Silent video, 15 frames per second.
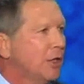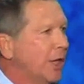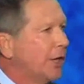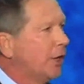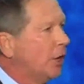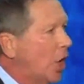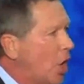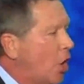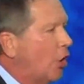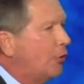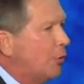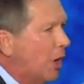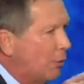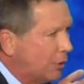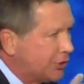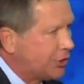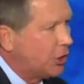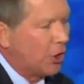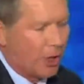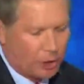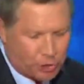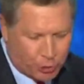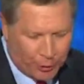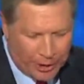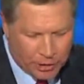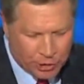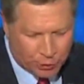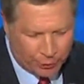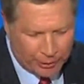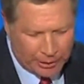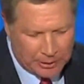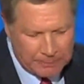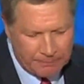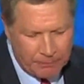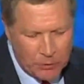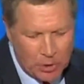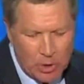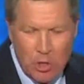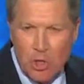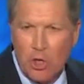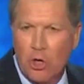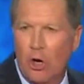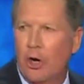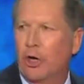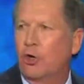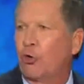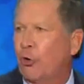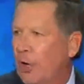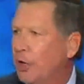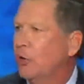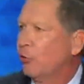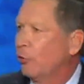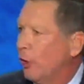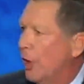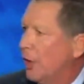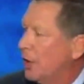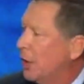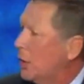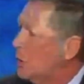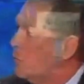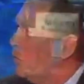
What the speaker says: let alone what was in our treasury. Our credit rating